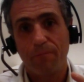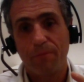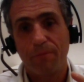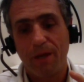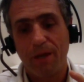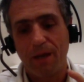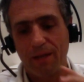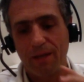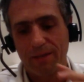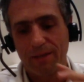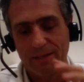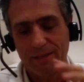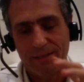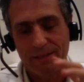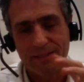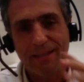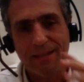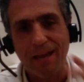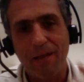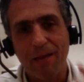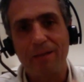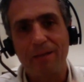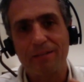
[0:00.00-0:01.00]
I
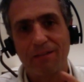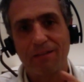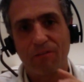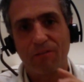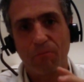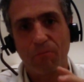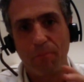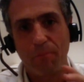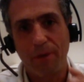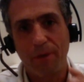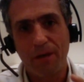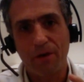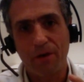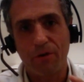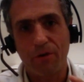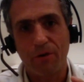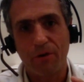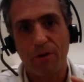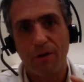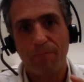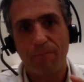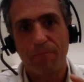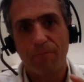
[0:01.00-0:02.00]
understand myself better,